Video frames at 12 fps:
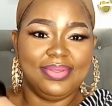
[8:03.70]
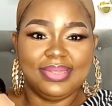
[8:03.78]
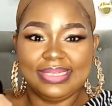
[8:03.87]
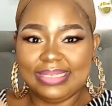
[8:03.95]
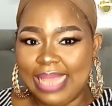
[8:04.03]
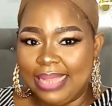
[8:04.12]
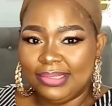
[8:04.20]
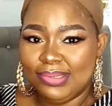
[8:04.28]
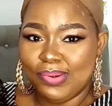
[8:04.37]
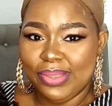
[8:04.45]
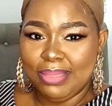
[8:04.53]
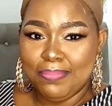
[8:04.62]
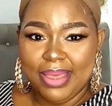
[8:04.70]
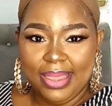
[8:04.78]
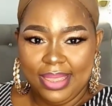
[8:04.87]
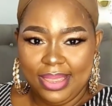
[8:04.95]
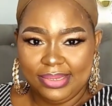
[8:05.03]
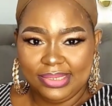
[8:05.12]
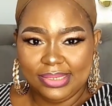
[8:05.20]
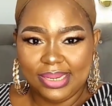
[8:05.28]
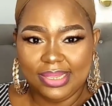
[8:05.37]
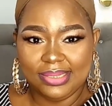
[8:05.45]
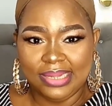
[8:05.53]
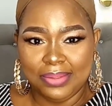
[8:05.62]
start rocking my hair. Check
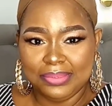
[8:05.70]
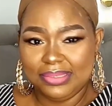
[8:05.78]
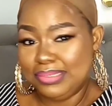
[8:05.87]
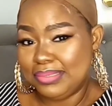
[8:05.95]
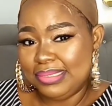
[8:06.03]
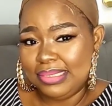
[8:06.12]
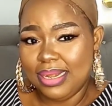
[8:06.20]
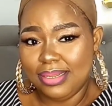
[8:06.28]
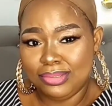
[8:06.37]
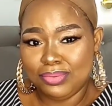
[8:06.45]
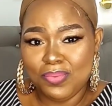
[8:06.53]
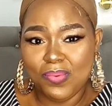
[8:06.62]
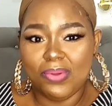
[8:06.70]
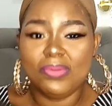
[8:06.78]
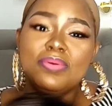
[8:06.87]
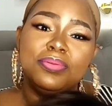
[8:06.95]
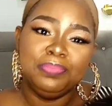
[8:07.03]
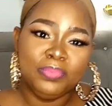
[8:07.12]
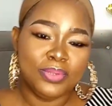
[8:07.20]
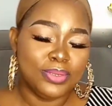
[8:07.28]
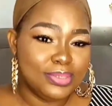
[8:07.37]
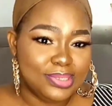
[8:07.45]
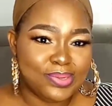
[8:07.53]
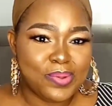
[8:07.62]
it out. Just little work.
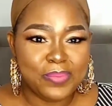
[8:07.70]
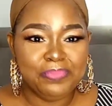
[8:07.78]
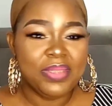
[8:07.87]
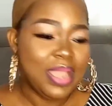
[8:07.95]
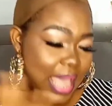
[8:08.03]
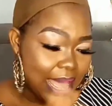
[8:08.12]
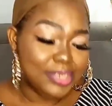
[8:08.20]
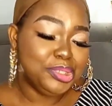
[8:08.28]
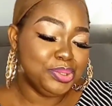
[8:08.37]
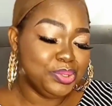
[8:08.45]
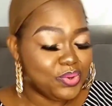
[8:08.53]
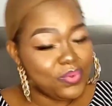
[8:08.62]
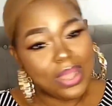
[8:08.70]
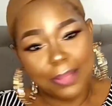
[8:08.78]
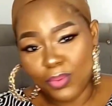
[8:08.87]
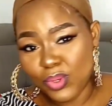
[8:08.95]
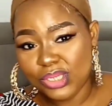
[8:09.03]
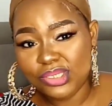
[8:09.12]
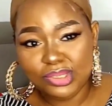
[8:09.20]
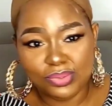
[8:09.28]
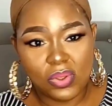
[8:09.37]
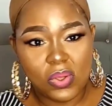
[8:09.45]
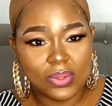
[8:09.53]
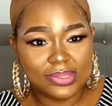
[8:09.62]
So, and you know I'm going to
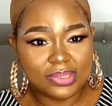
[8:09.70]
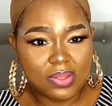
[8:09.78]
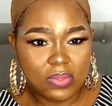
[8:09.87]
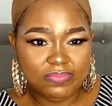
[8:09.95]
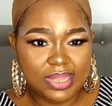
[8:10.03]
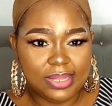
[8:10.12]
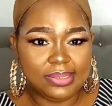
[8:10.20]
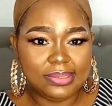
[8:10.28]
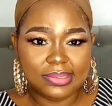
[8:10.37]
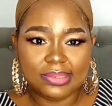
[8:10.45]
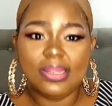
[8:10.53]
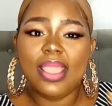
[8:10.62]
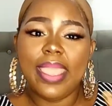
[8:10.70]
cut off these